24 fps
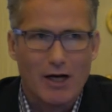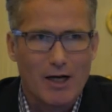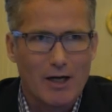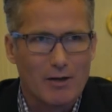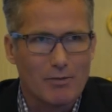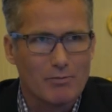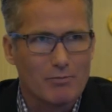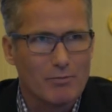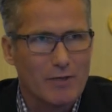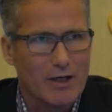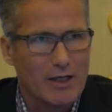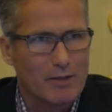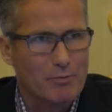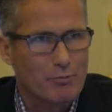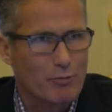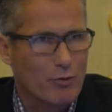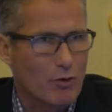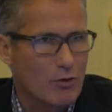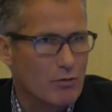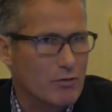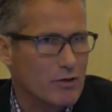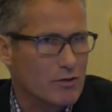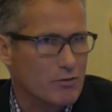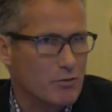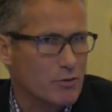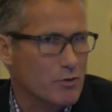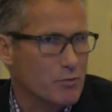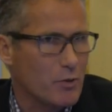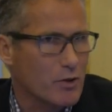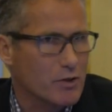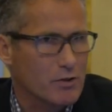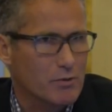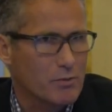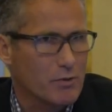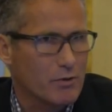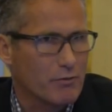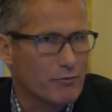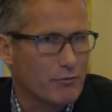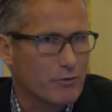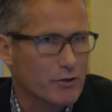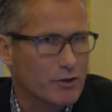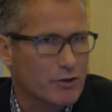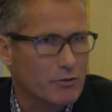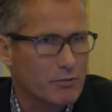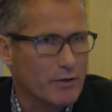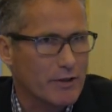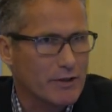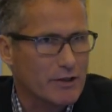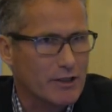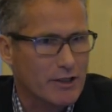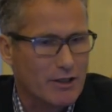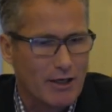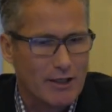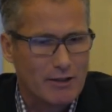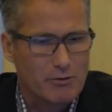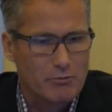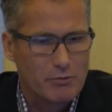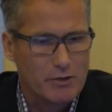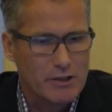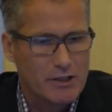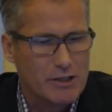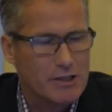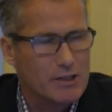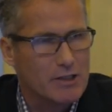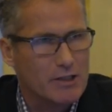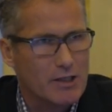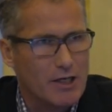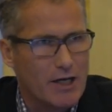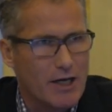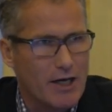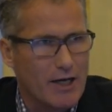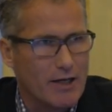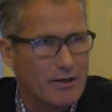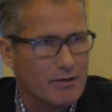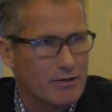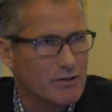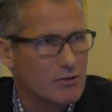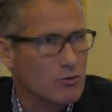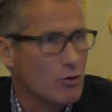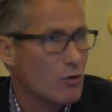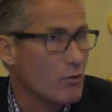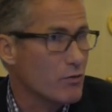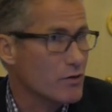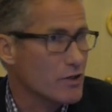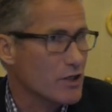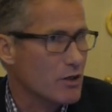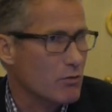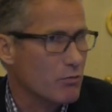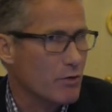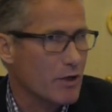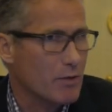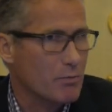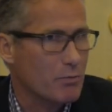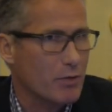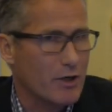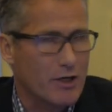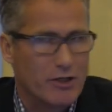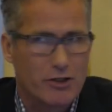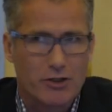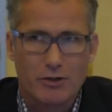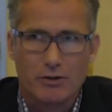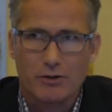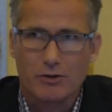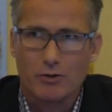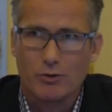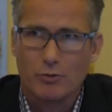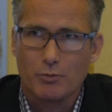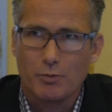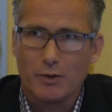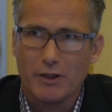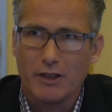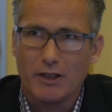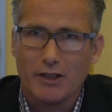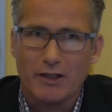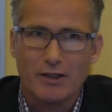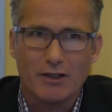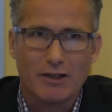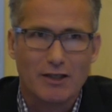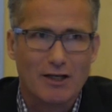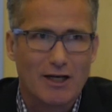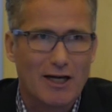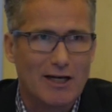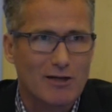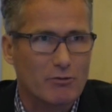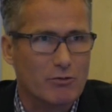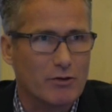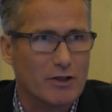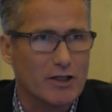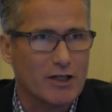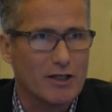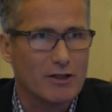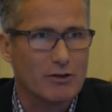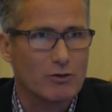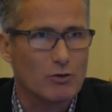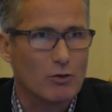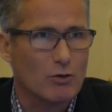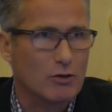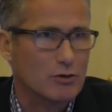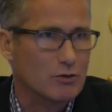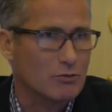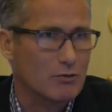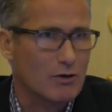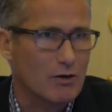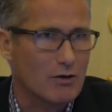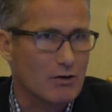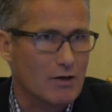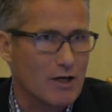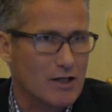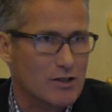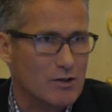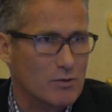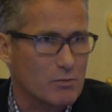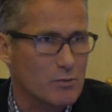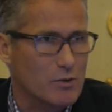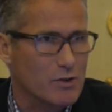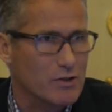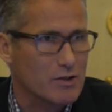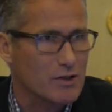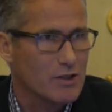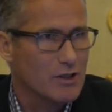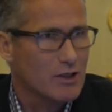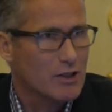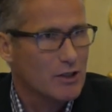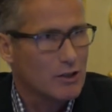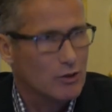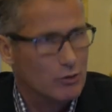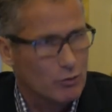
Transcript: I'm at ProQuest responsible for 20 countries, and it's always a great pleasure to be in a country and talk to our customers